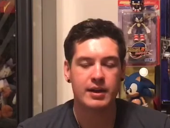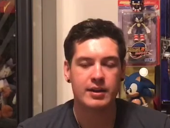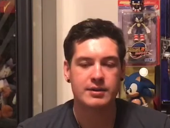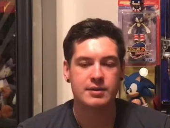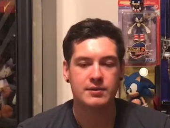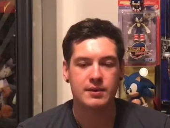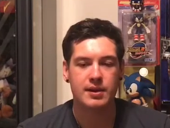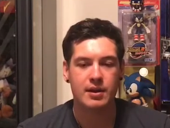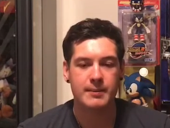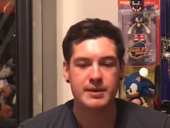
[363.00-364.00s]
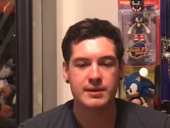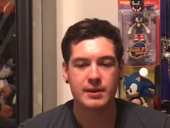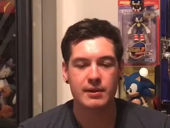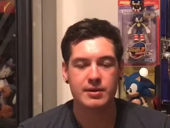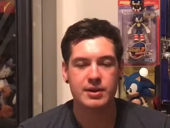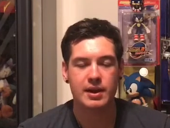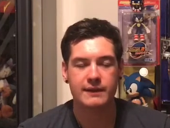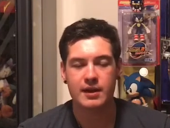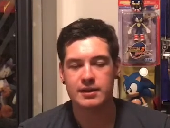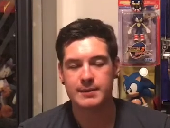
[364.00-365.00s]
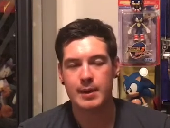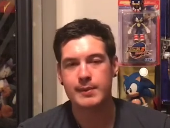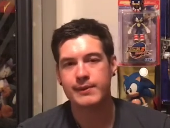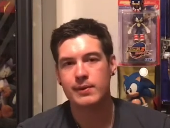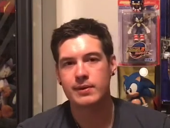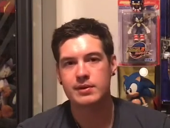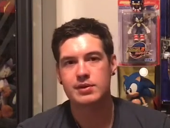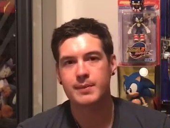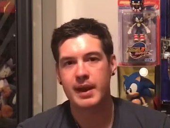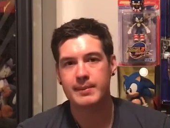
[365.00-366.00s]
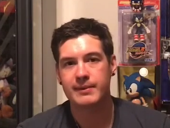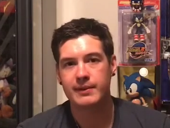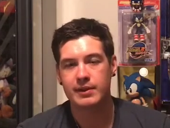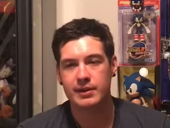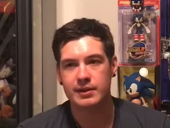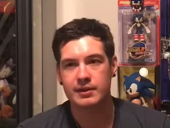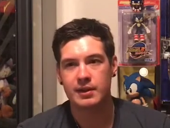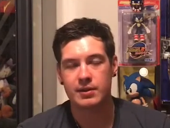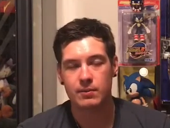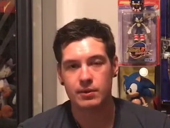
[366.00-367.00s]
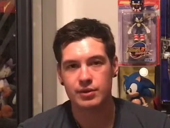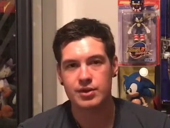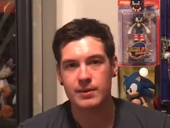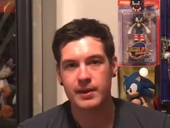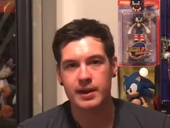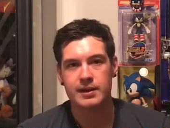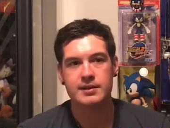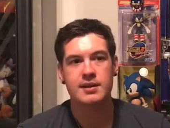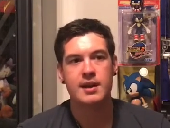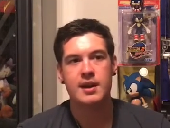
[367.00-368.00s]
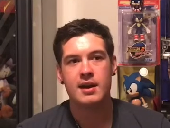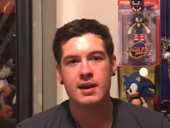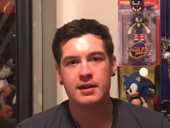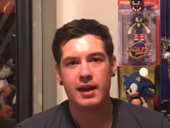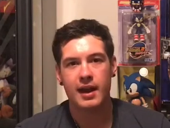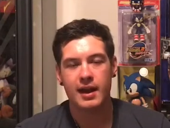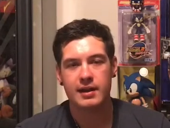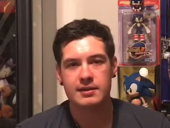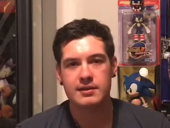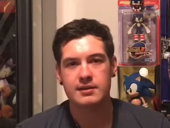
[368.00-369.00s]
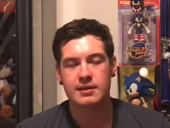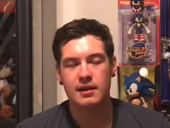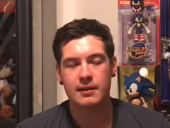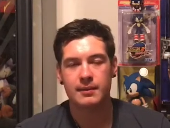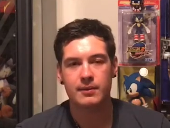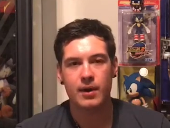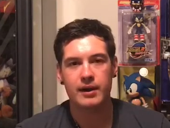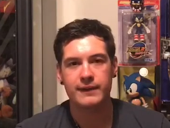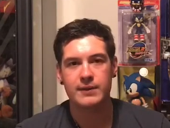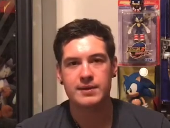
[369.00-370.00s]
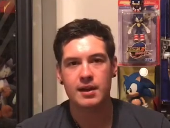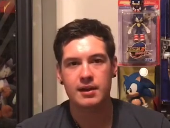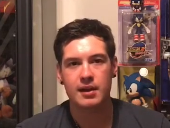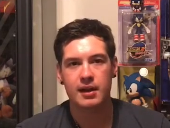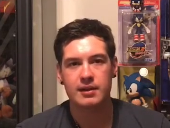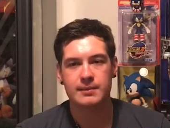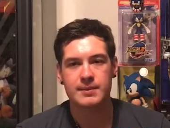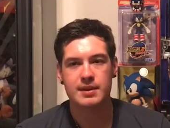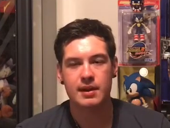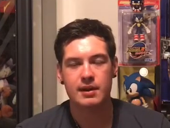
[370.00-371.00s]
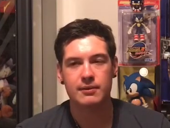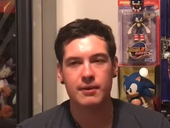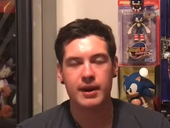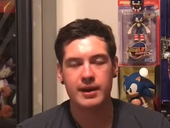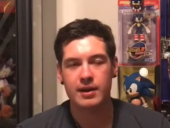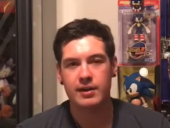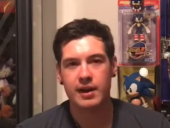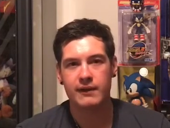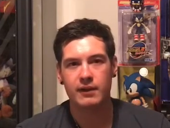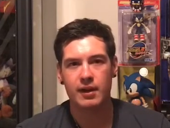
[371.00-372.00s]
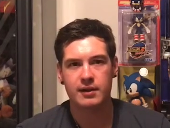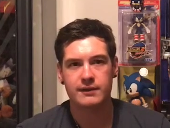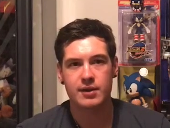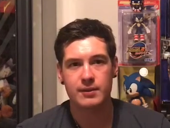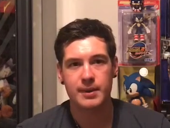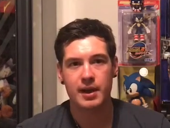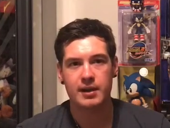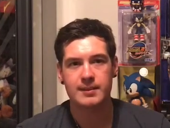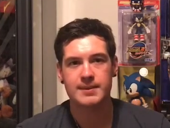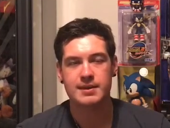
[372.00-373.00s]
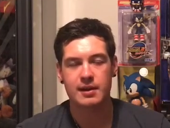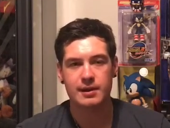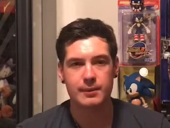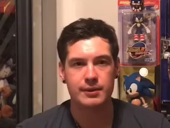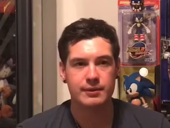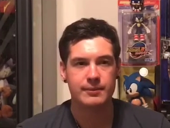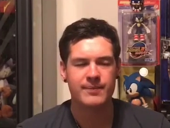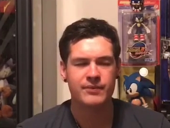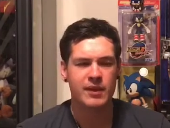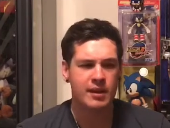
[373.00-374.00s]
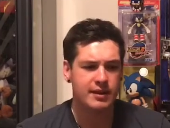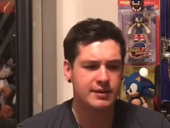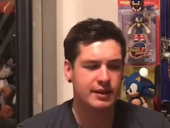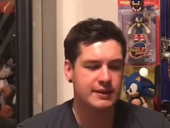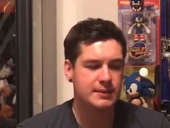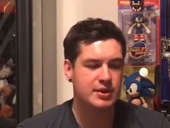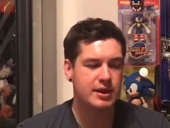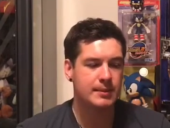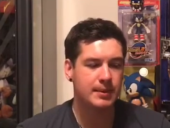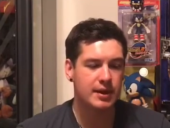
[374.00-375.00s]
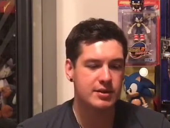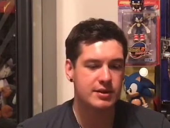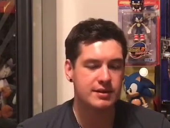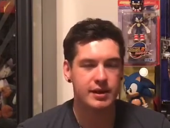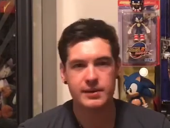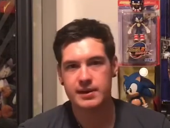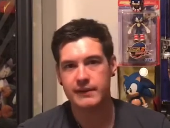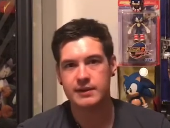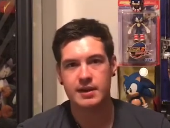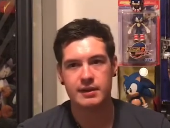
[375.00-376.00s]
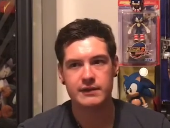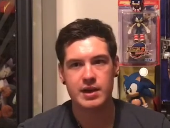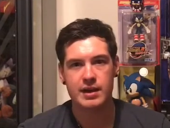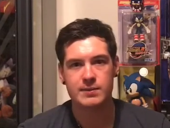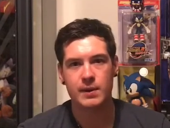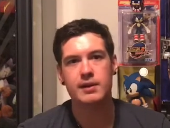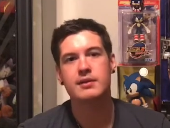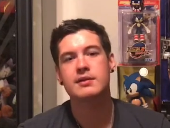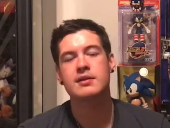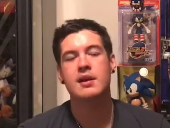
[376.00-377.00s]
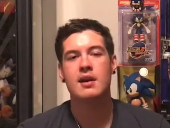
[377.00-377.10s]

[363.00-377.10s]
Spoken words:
there is a store called Mitsukoshi I've talked about before in the Japan Pavilion in the World Showcase that has quite a few Sonic items. Right now they have a lot of Tomy items, Sonic Boom. They still have some GE plushes. They used to have a ton of Jazzwares.